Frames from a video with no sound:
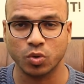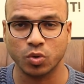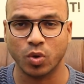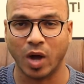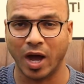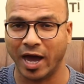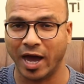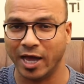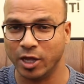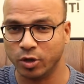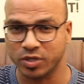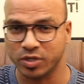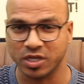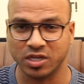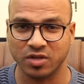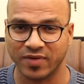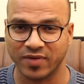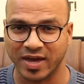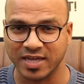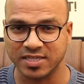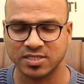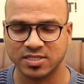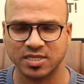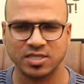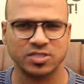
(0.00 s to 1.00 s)
IoT
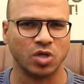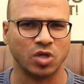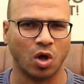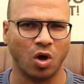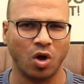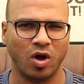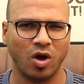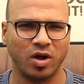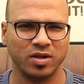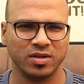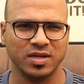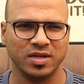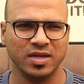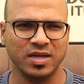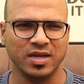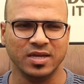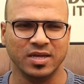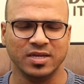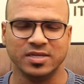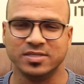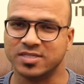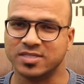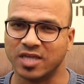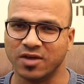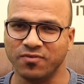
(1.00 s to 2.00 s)
devices, or
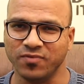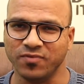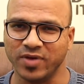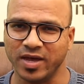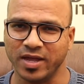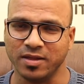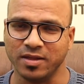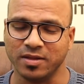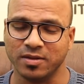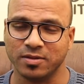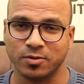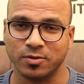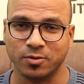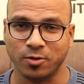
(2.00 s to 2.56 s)
somewhere